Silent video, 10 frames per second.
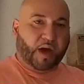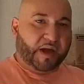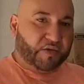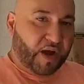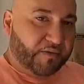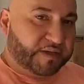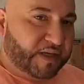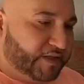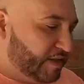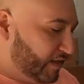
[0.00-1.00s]
why I
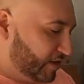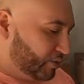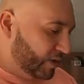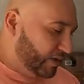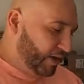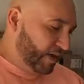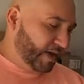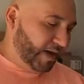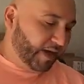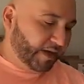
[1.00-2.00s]
gravitated to this one
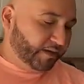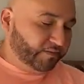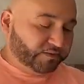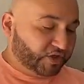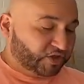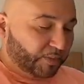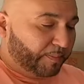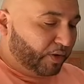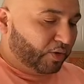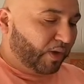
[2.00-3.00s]
and just the
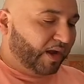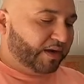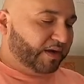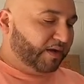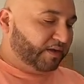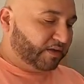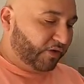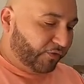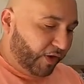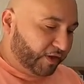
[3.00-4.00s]
build quality,
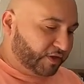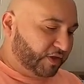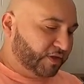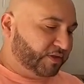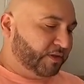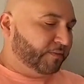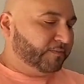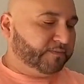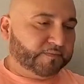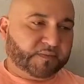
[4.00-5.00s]
the functions,
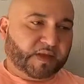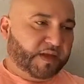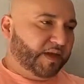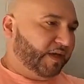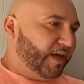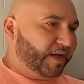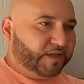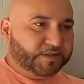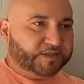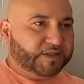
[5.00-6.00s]
it kind
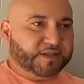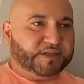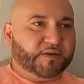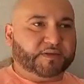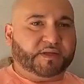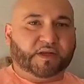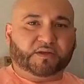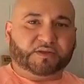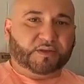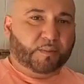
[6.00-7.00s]
of just kicks everything
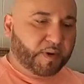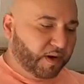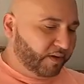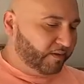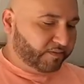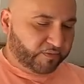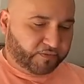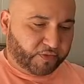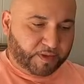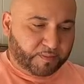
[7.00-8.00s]
else in the butt.
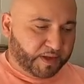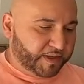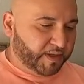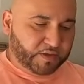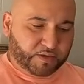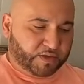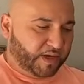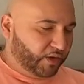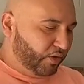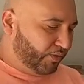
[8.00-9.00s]
For the money, you
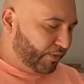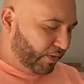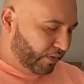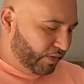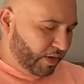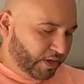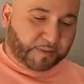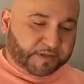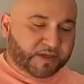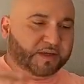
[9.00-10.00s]
can't go wrong.
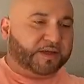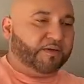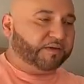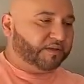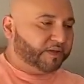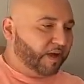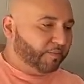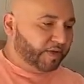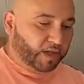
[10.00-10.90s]
I'm gonna link everything down